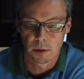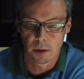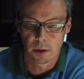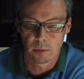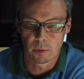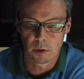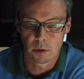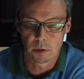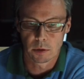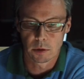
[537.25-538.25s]
and we
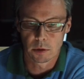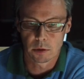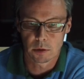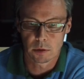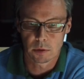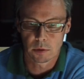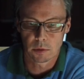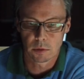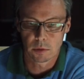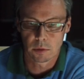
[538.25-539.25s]
can just,
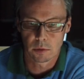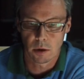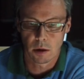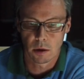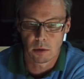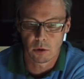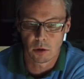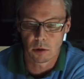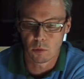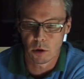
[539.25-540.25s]
I'm not
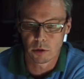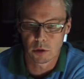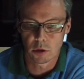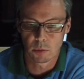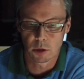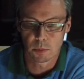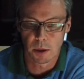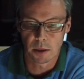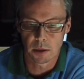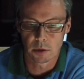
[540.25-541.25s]
going to worry too much
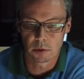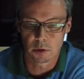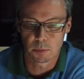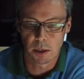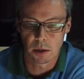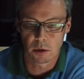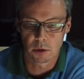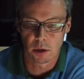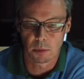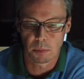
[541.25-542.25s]
about this. You could spend a lot of
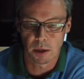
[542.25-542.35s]
time